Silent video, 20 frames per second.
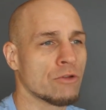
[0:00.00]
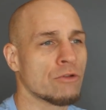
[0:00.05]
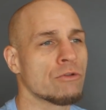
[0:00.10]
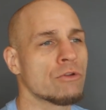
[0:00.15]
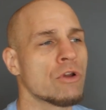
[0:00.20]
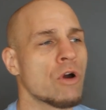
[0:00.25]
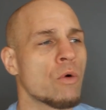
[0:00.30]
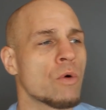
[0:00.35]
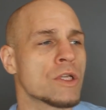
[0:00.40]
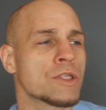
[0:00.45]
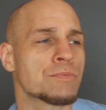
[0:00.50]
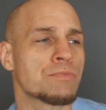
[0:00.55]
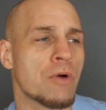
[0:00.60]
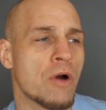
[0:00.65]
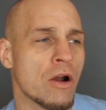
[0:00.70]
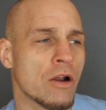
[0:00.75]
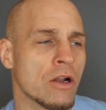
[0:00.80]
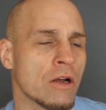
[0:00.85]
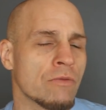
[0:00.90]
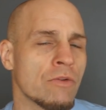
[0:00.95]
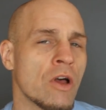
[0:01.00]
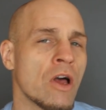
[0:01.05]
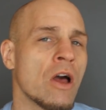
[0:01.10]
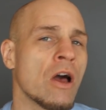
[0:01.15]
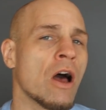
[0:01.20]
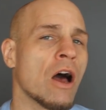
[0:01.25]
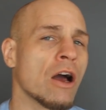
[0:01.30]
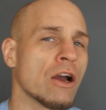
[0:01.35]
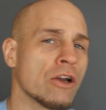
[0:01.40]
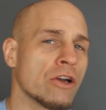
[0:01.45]
You know it's part of
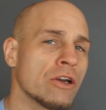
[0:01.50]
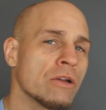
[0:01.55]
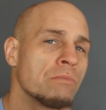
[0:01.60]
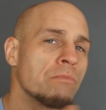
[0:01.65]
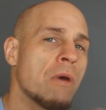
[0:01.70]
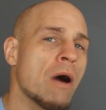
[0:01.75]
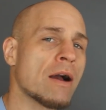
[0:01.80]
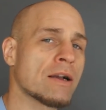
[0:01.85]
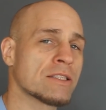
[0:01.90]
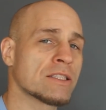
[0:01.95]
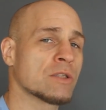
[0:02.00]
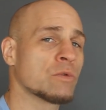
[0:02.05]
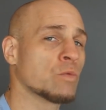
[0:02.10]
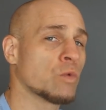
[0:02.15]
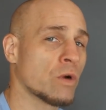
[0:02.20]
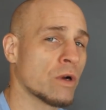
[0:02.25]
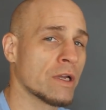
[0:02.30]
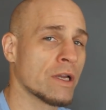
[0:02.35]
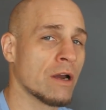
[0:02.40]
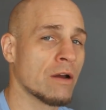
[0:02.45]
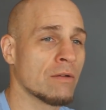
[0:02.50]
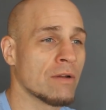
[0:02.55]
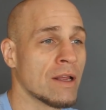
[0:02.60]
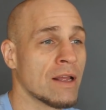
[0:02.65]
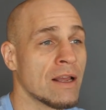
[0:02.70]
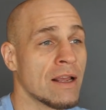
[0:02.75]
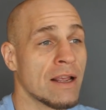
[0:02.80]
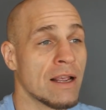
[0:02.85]
a good boxing workout.